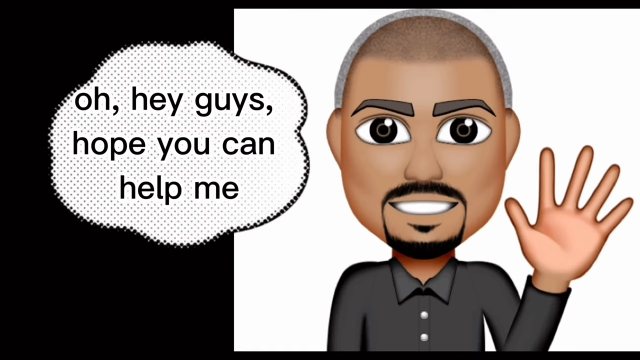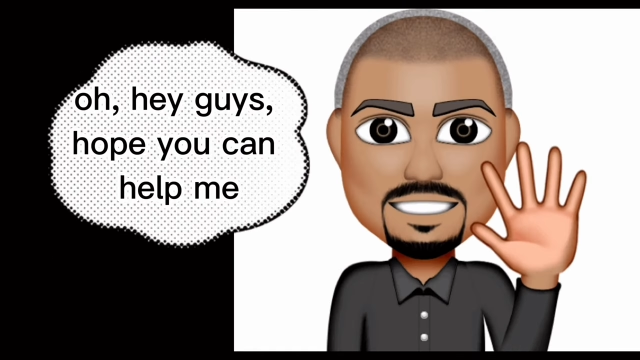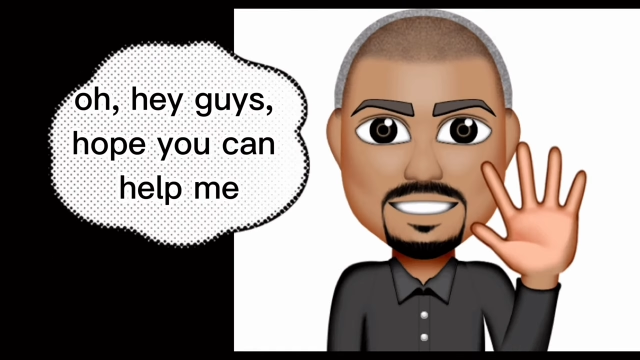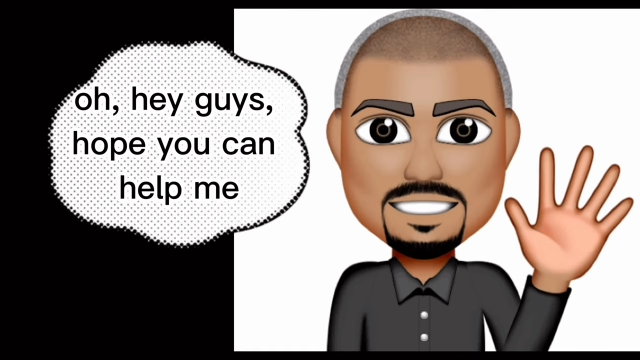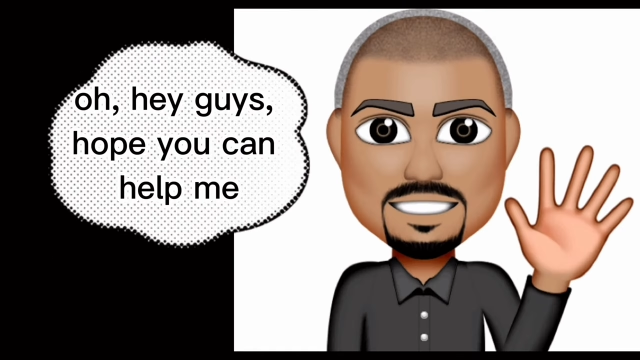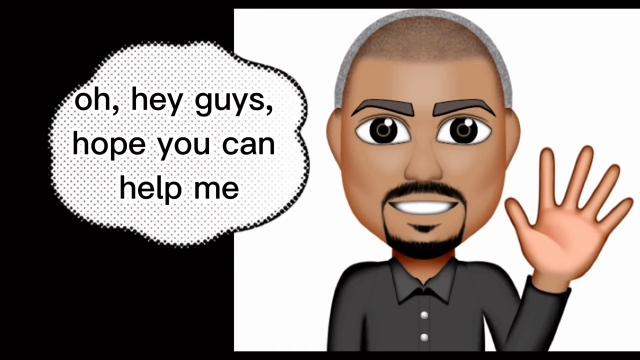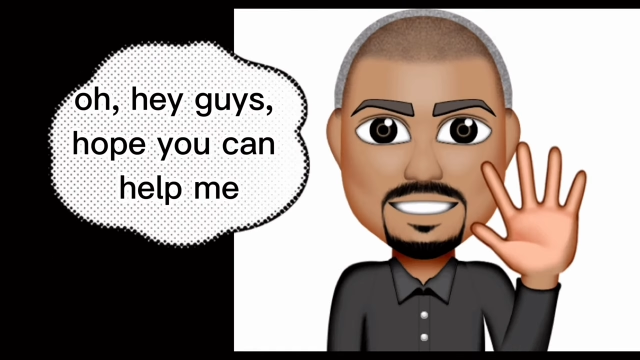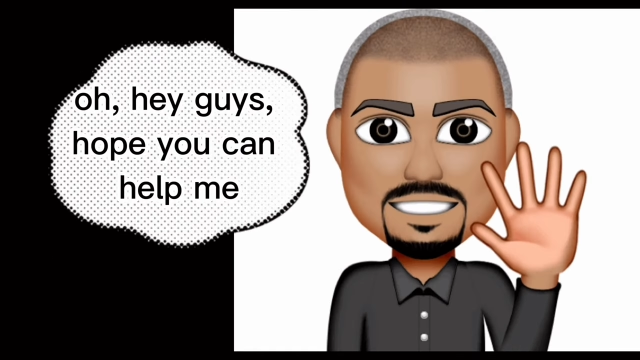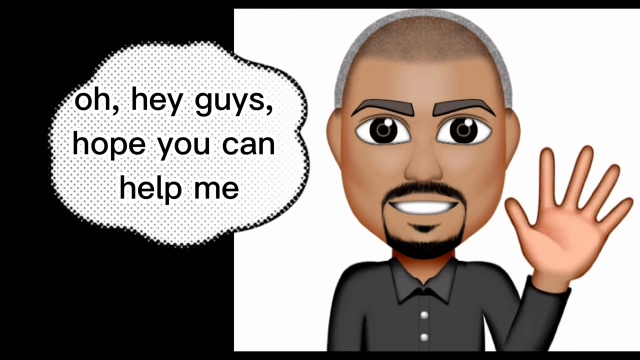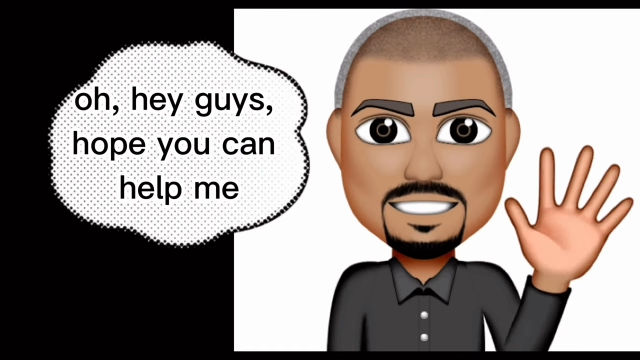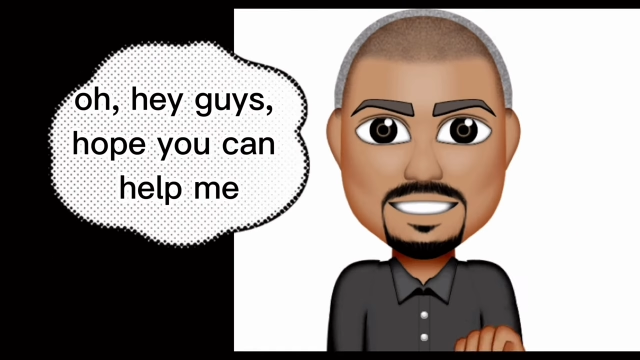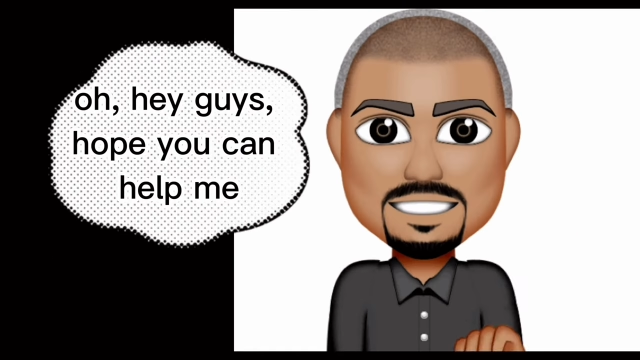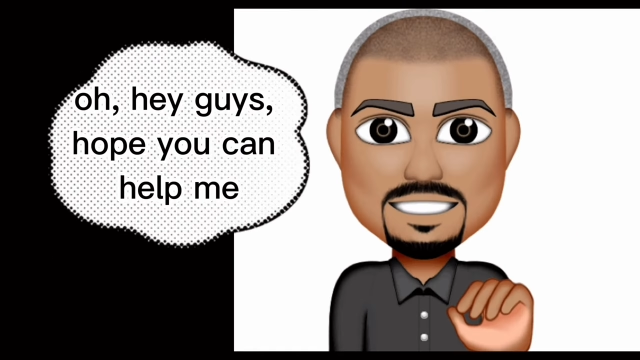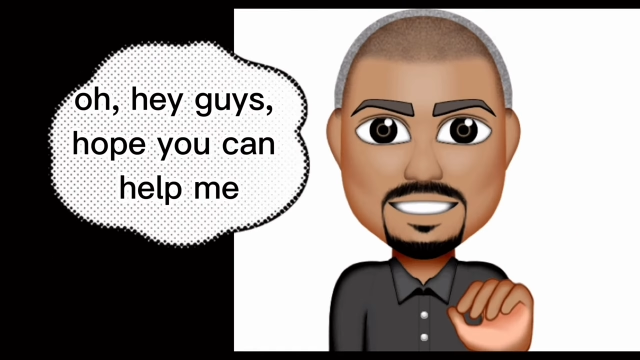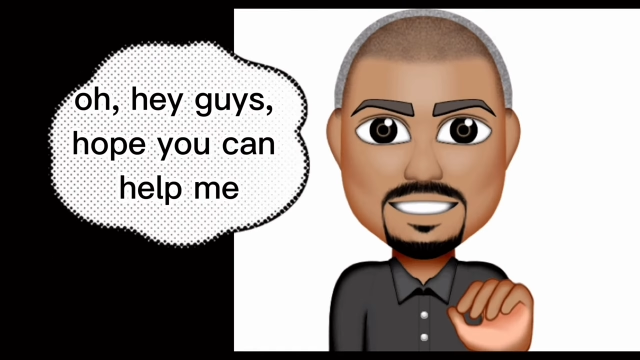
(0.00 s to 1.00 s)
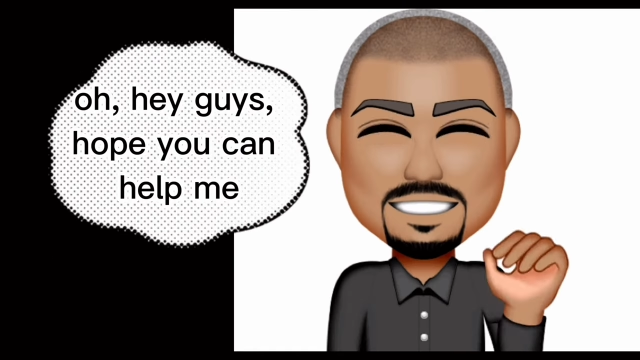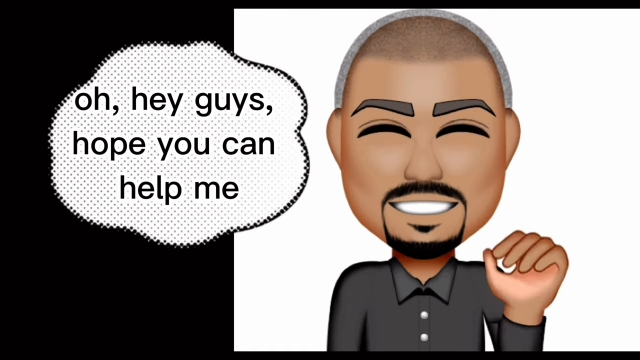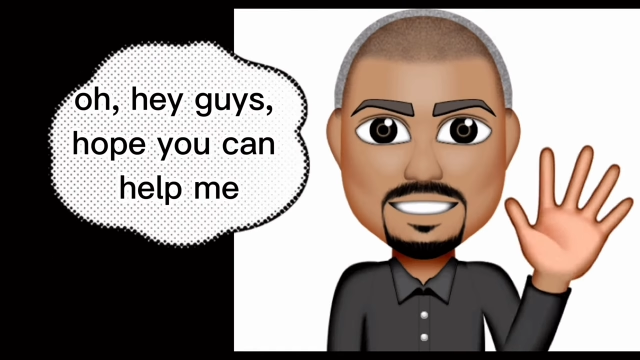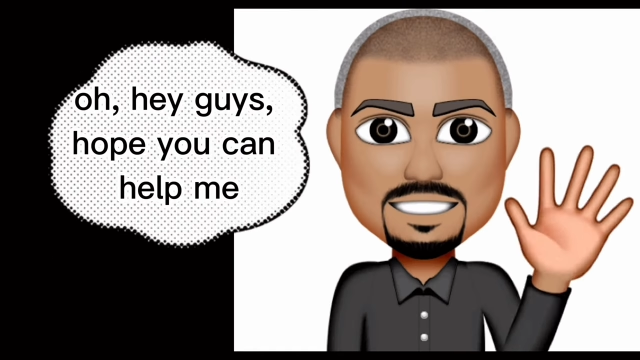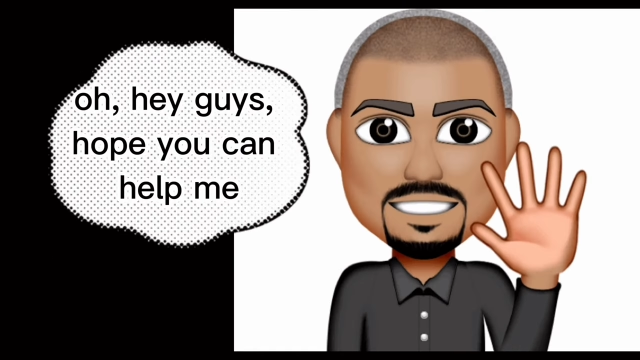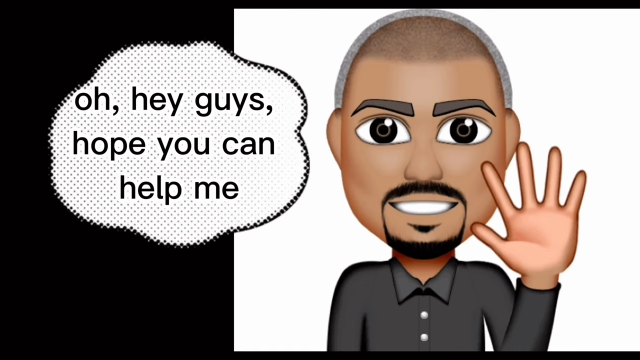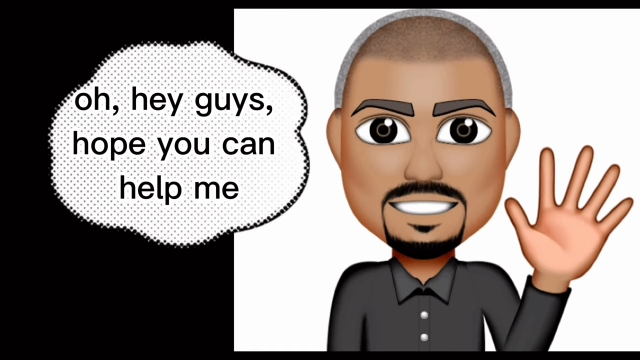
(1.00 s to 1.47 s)
Oh, hey guys,
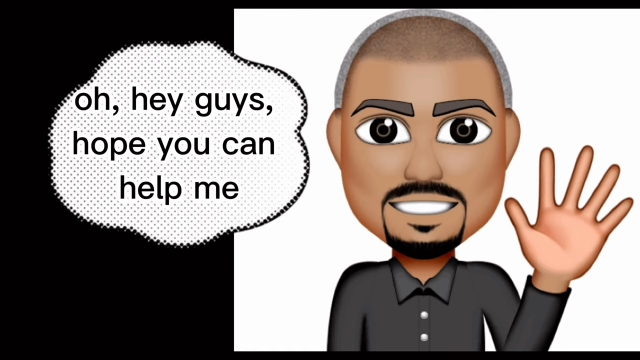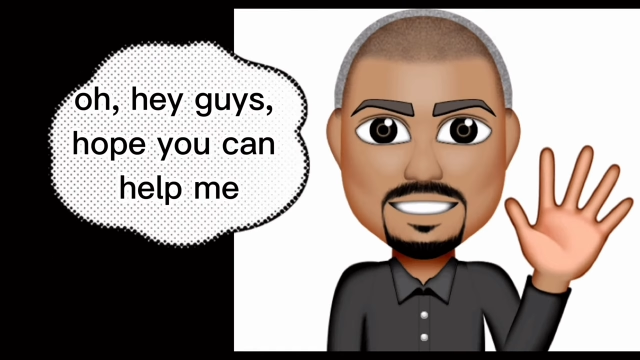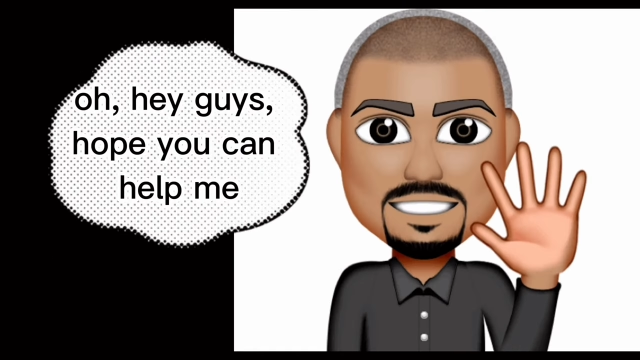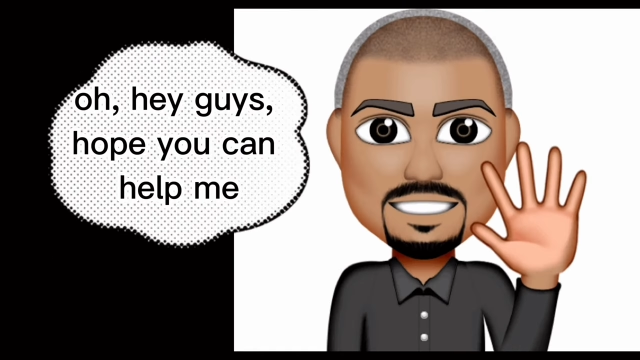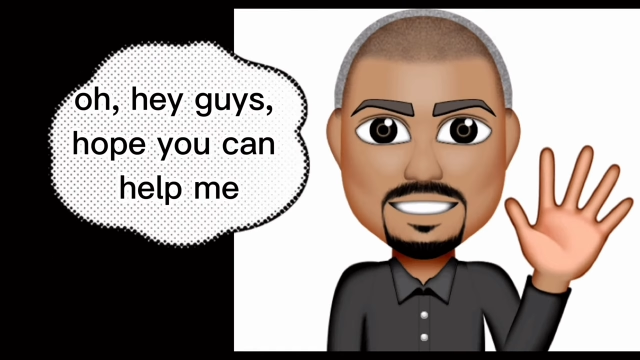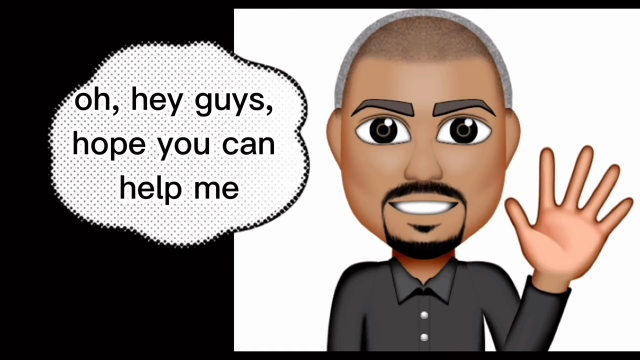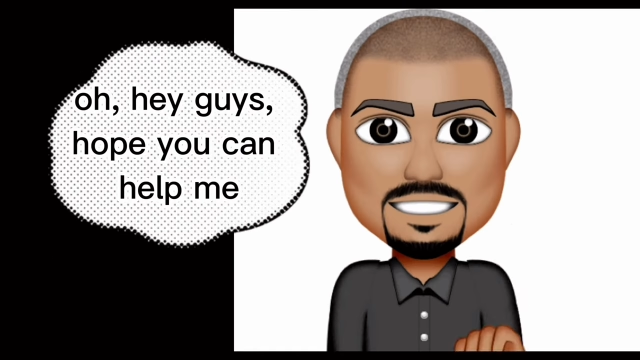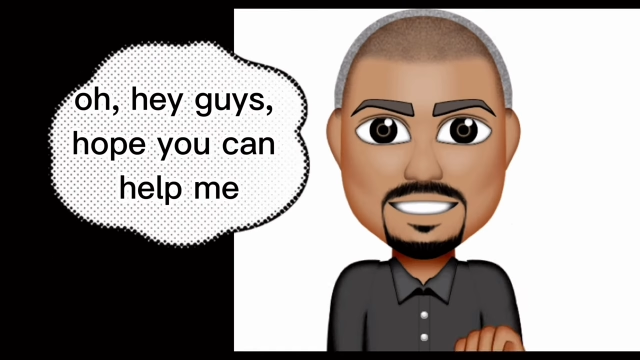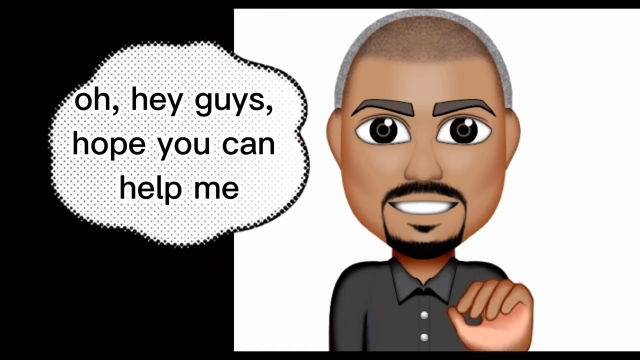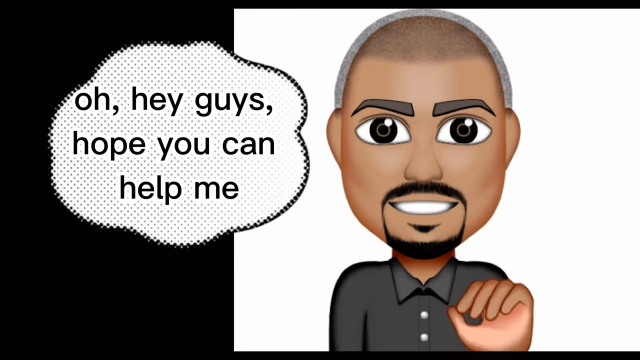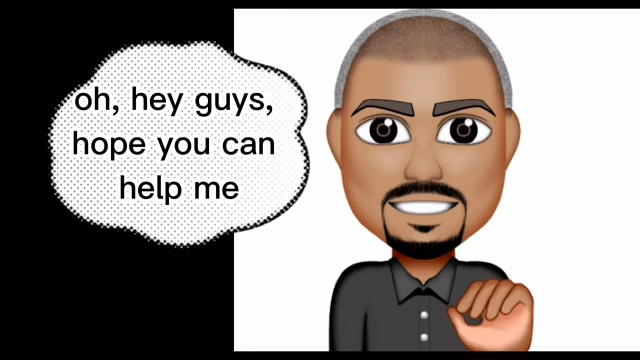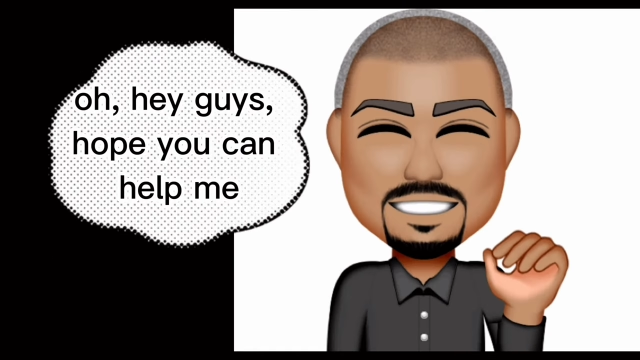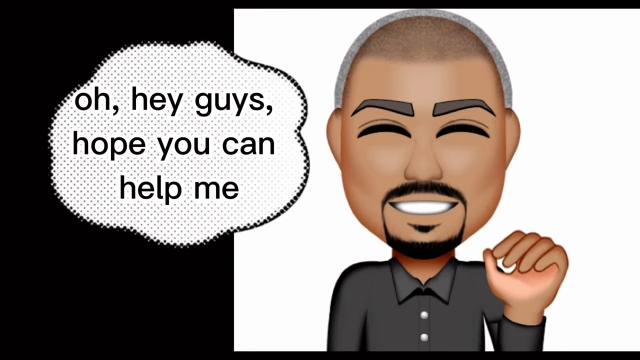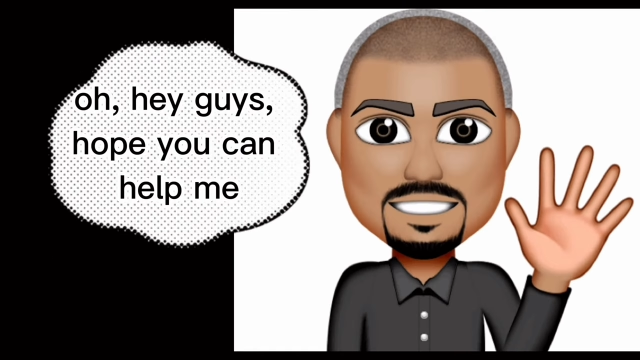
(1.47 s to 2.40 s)
hope you can help me.